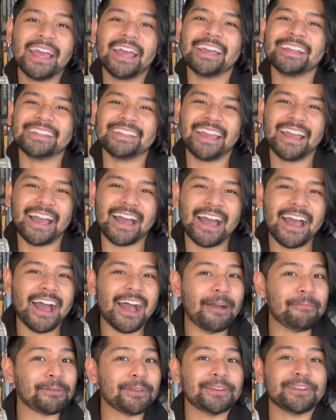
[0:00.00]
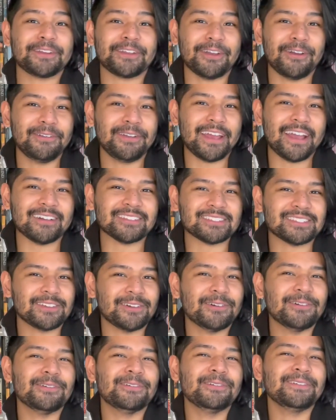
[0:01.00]
And yeah, I'm gonna go now.
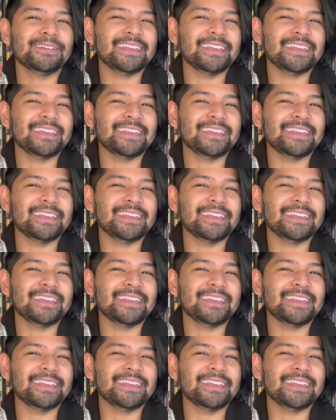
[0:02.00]
So